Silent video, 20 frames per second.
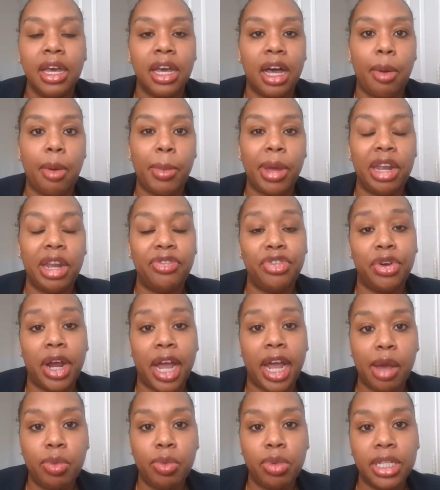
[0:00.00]
And if you're
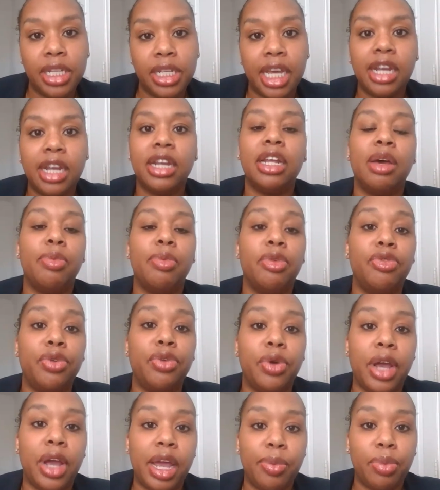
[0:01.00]
able to get it done
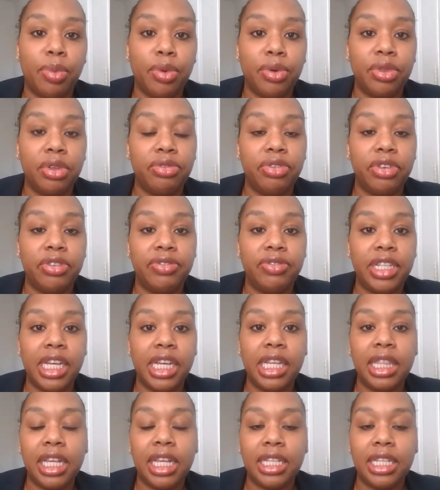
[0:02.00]
before April the 15th,